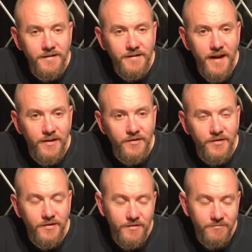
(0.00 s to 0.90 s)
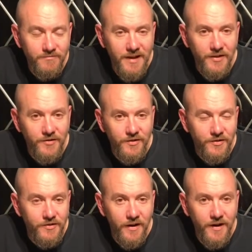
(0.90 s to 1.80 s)
tension or
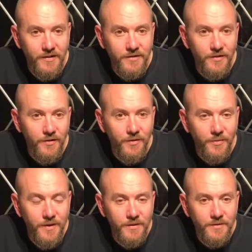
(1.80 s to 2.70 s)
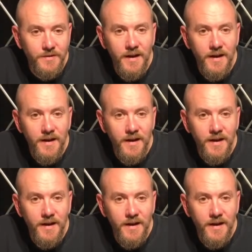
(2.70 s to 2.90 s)
tightness on the wheels.